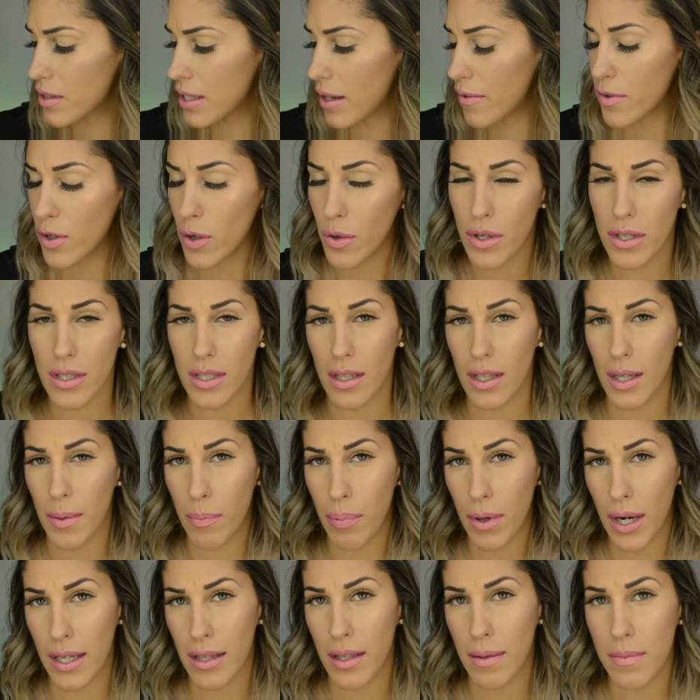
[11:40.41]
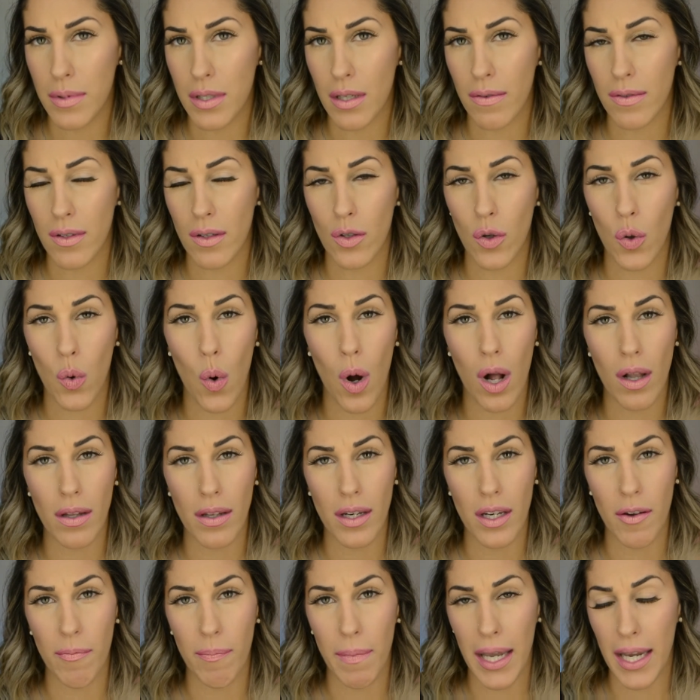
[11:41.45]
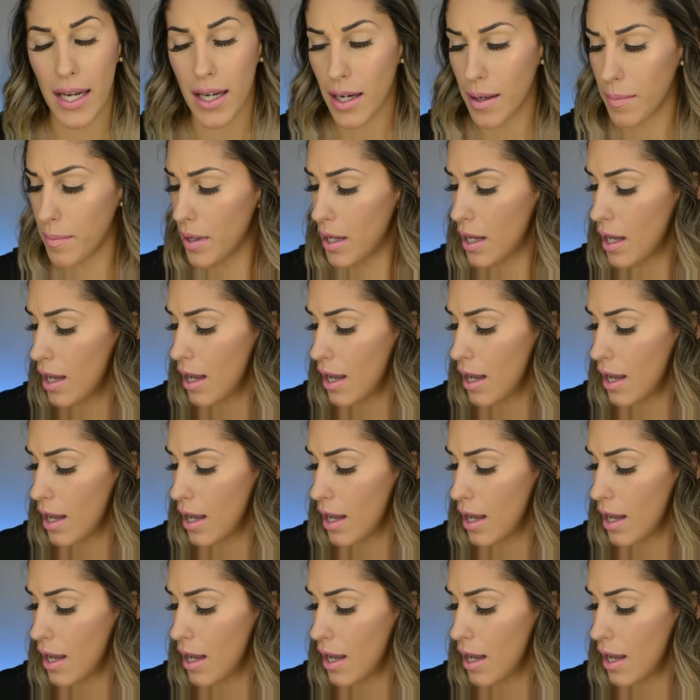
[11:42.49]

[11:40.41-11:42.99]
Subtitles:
I've noticed that they pride themselves on the quality of makeup.